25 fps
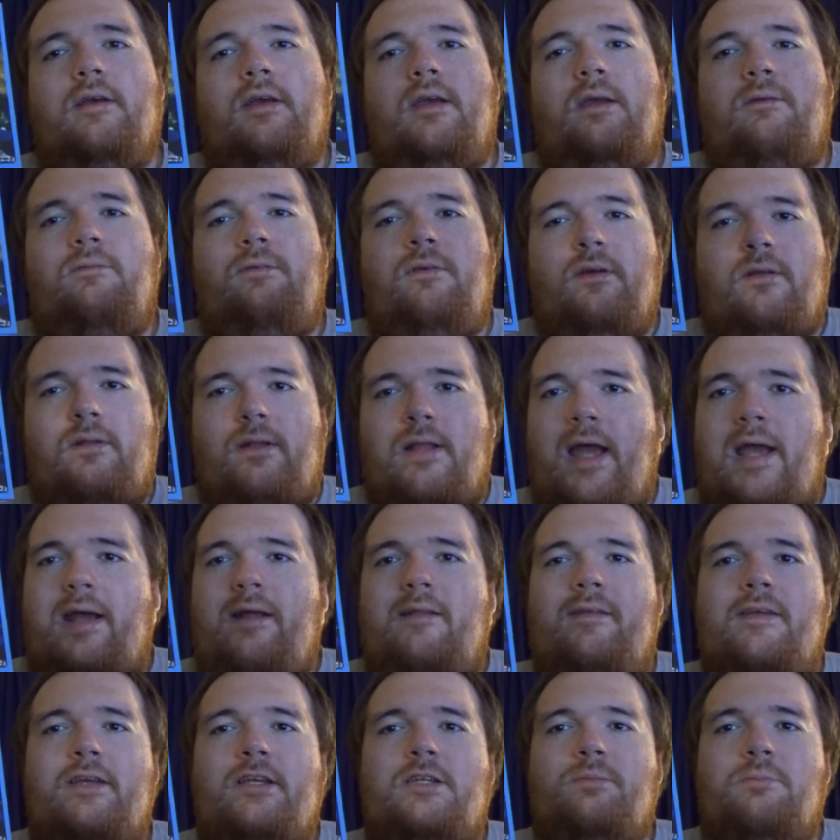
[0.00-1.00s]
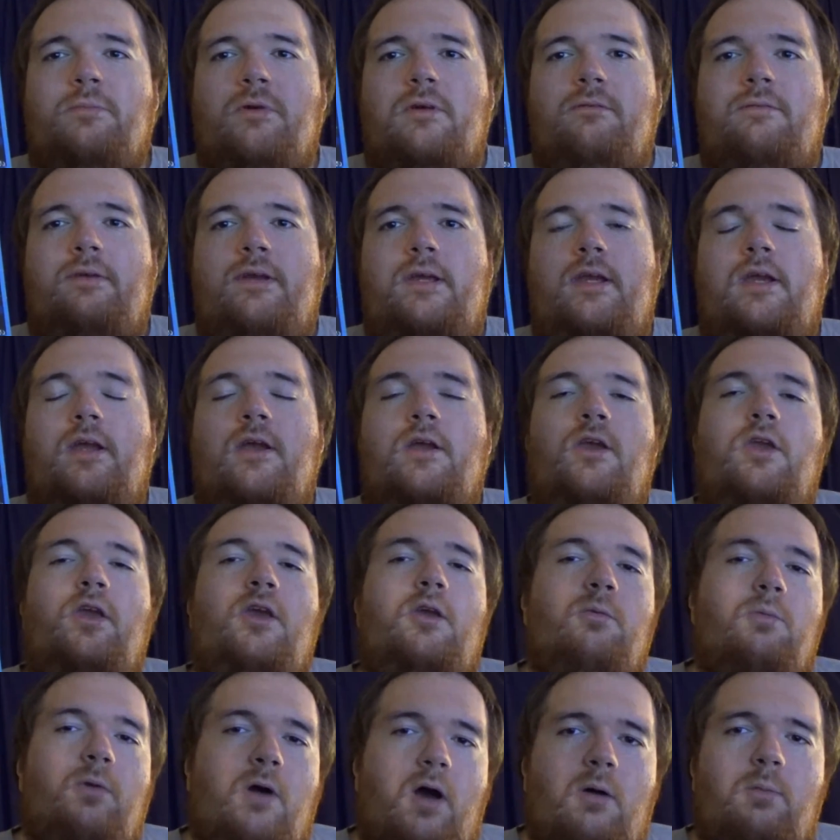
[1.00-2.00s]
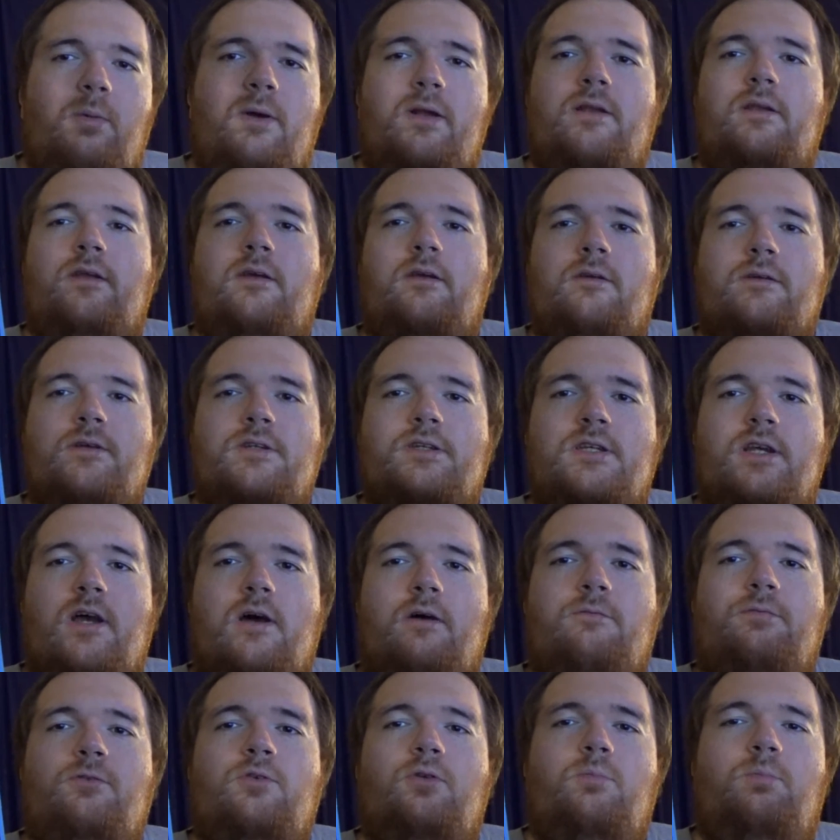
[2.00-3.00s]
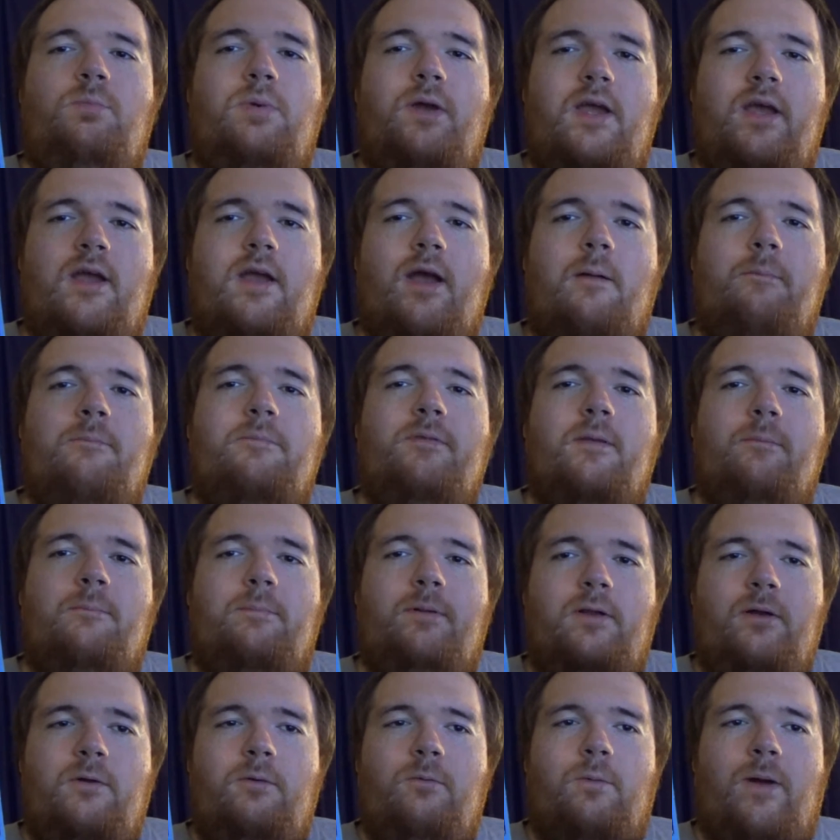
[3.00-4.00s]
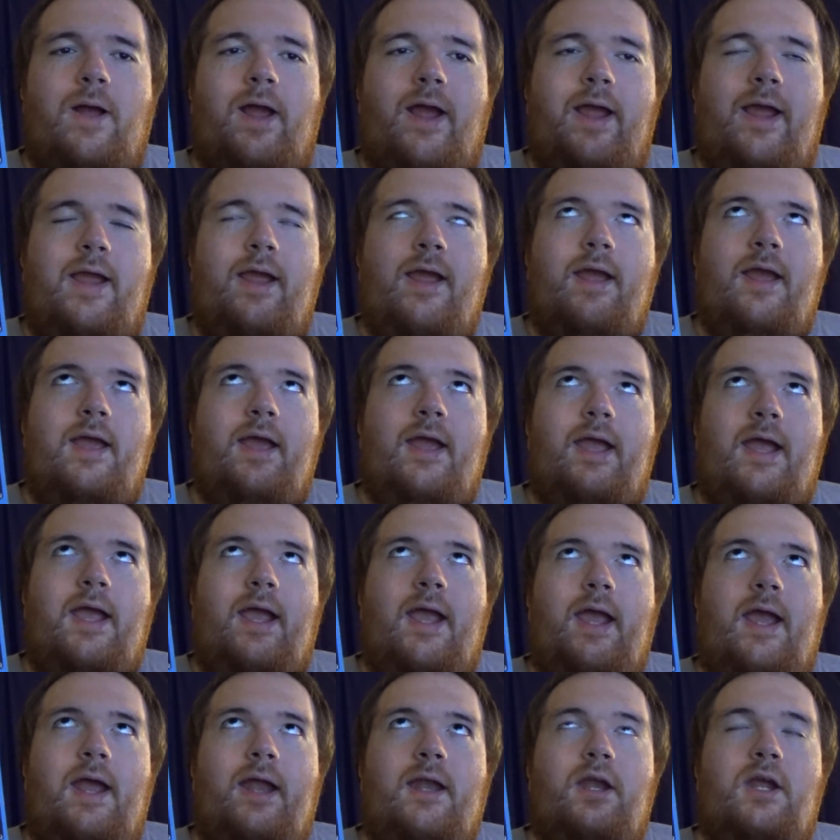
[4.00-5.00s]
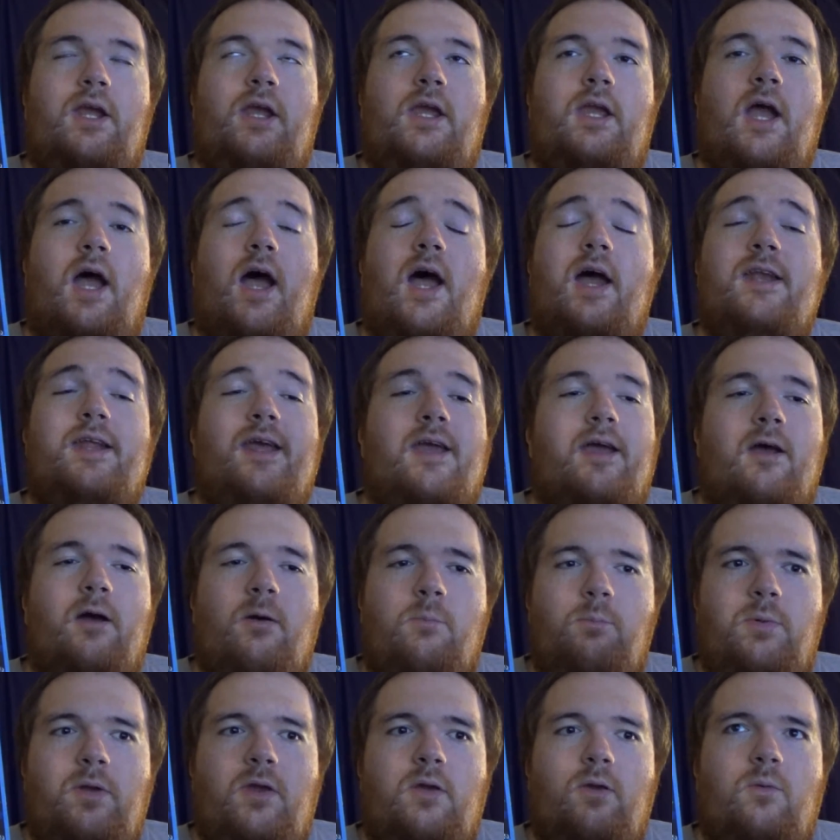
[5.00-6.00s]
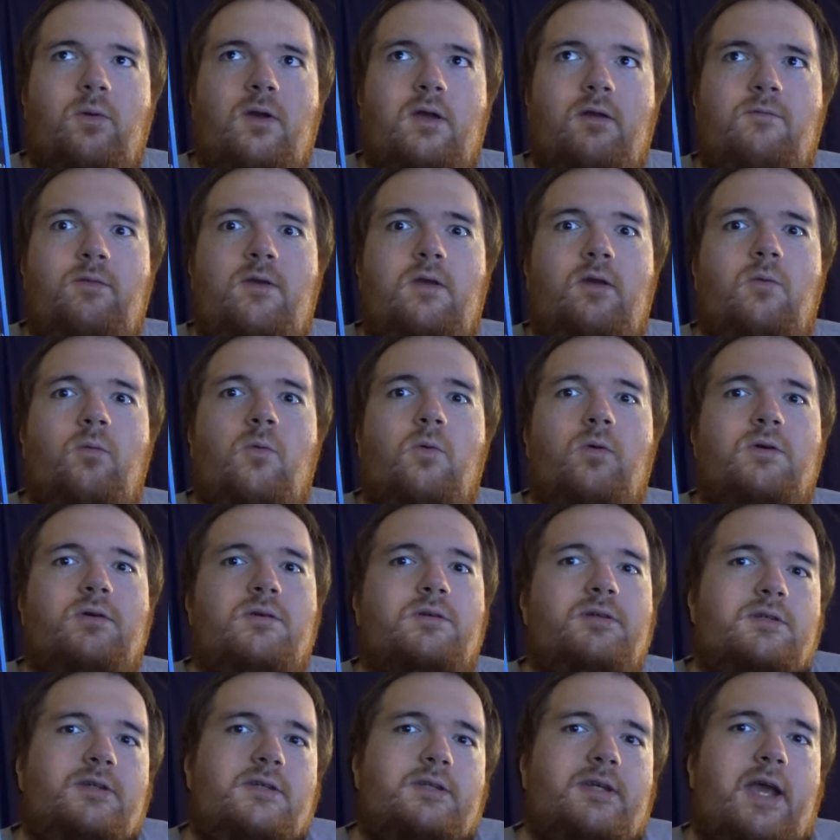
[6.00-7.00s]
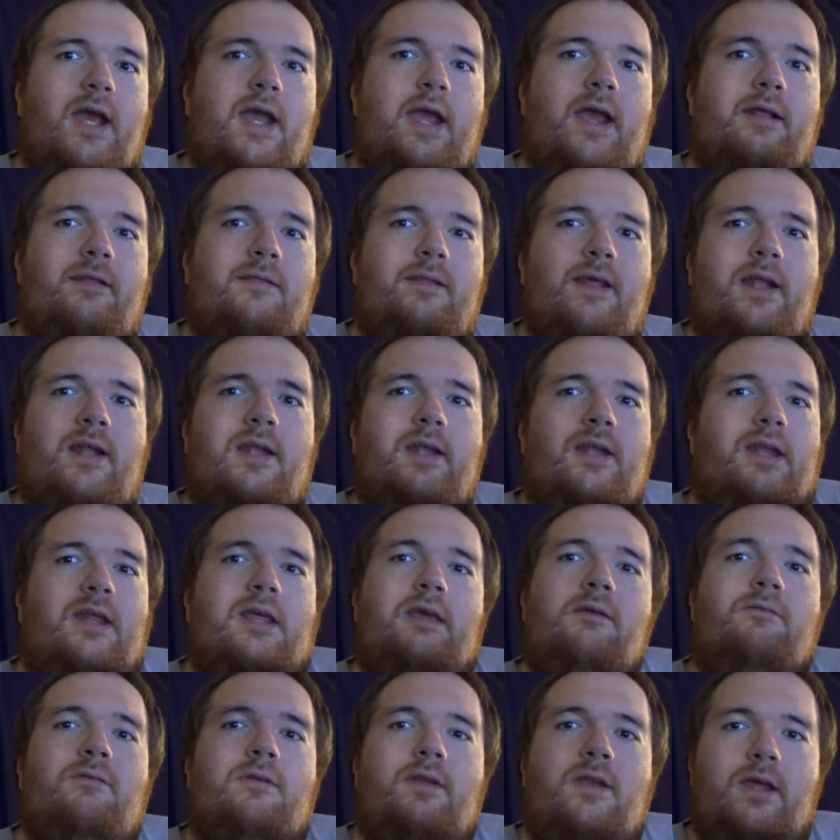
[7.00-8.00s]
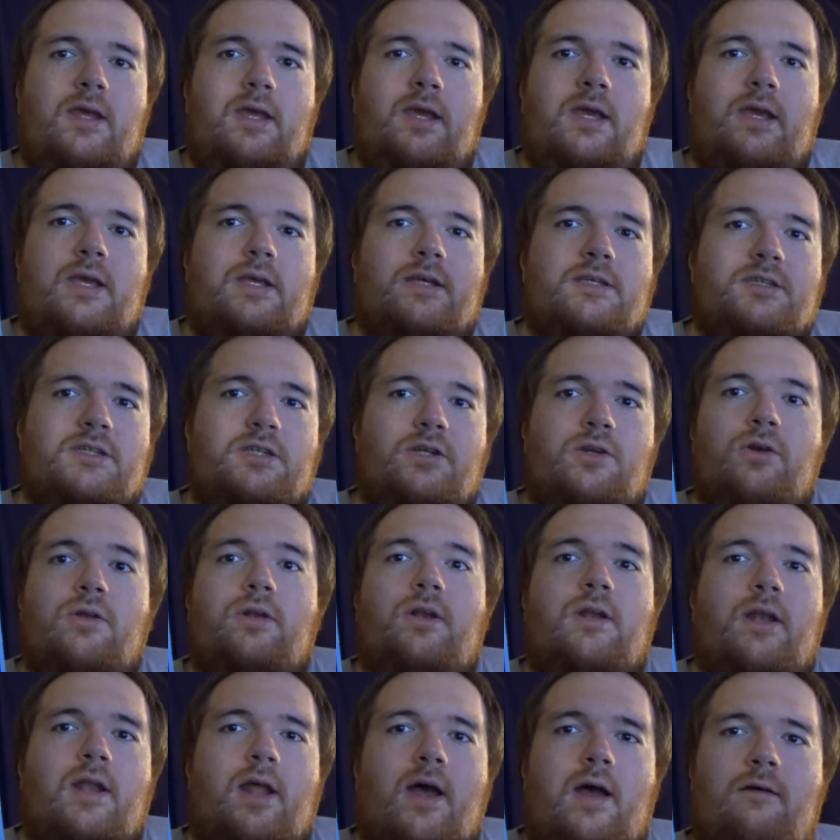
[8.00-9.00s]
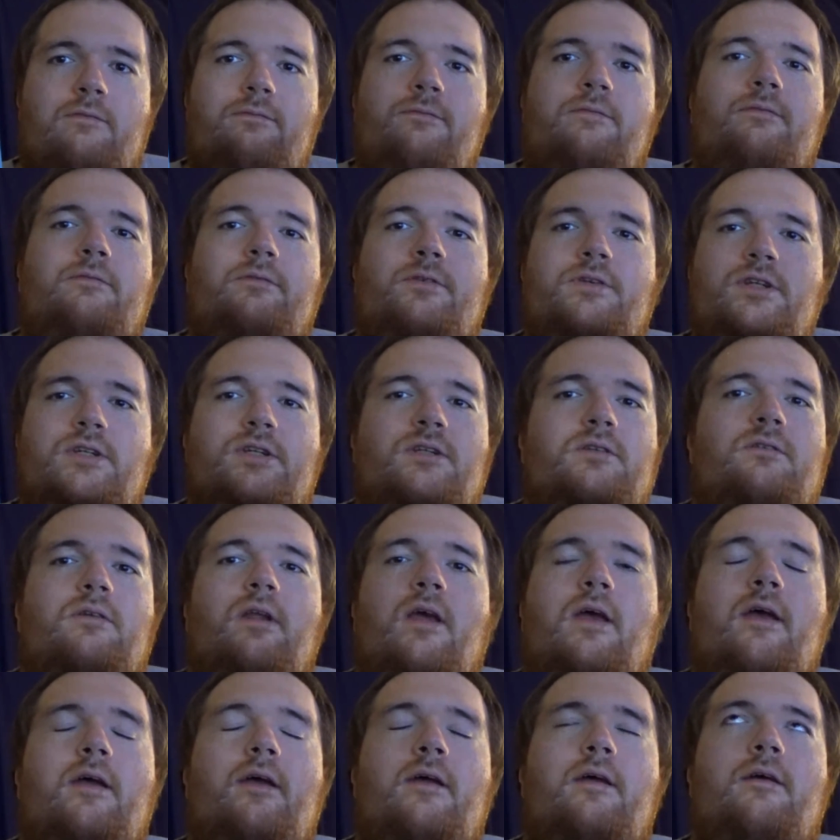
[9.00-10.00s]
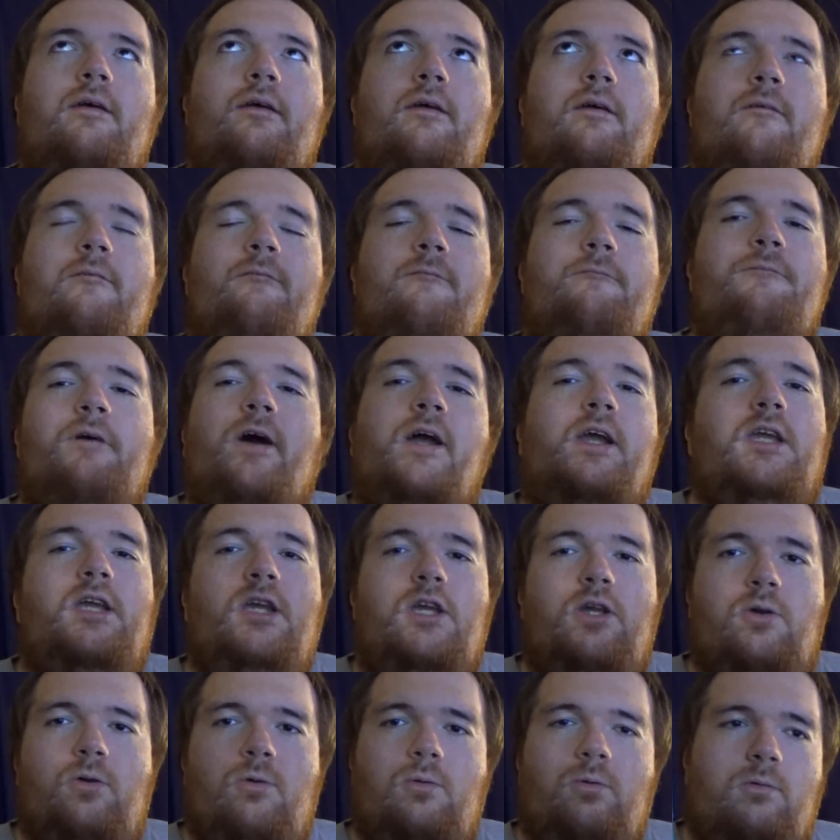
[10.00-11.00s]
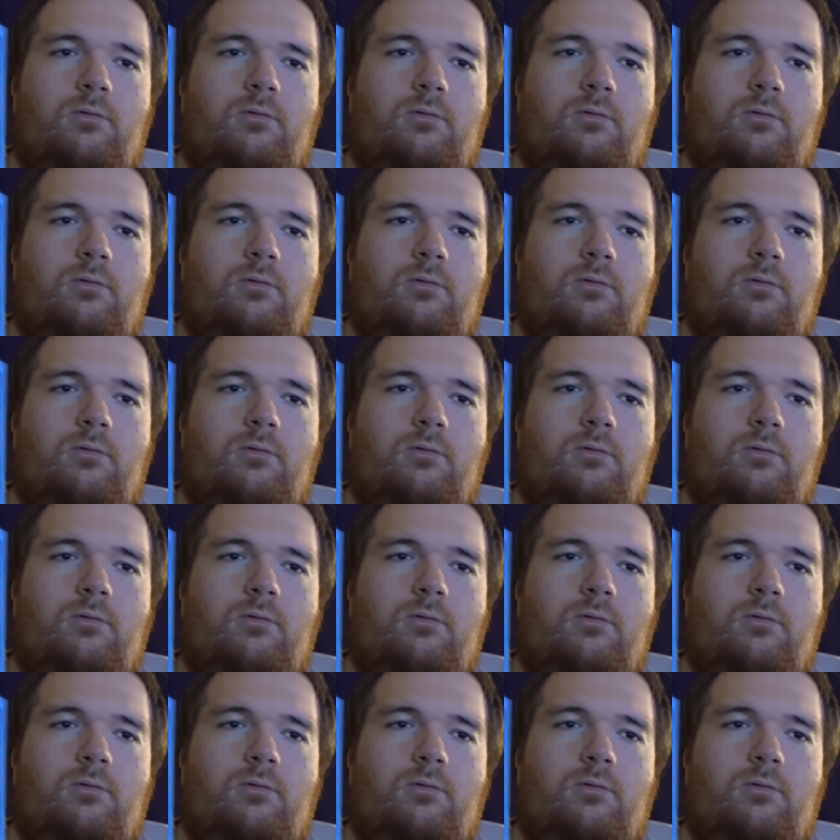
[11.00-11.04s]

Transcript: if you like this movie, you owe it to yourself to pick up the Blu-ray and God help you if you say that DVD is good enough. Just fuck you.